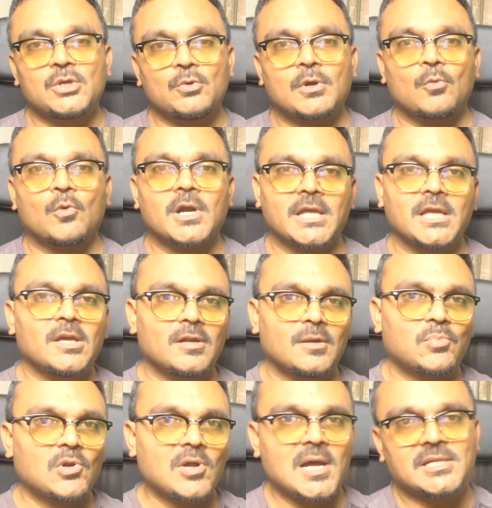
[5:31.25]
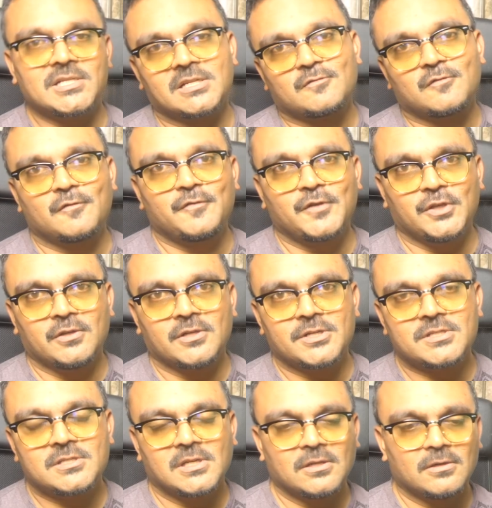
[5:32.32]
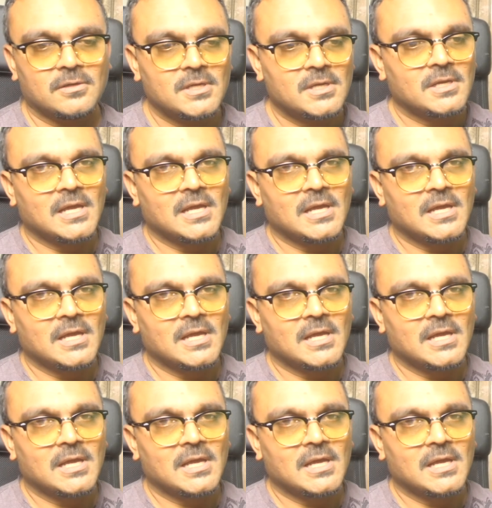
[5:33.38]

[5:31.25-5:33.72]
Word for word: you were working on a project for a few years, you know,